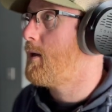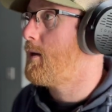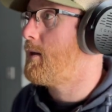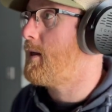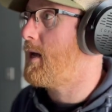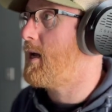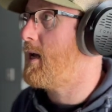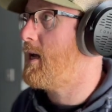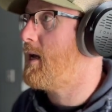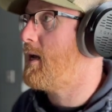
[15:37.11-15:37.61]

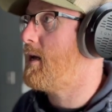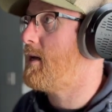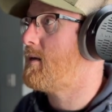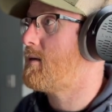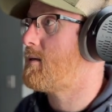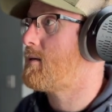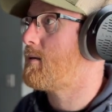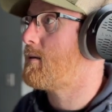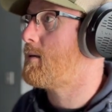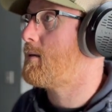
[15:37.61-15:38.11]
there
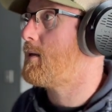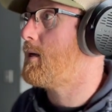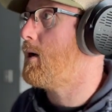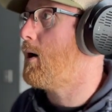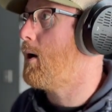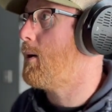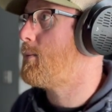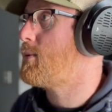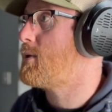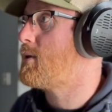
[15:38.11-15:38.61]
is the
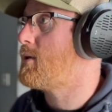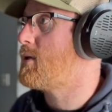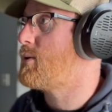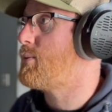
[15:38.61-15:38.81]
option as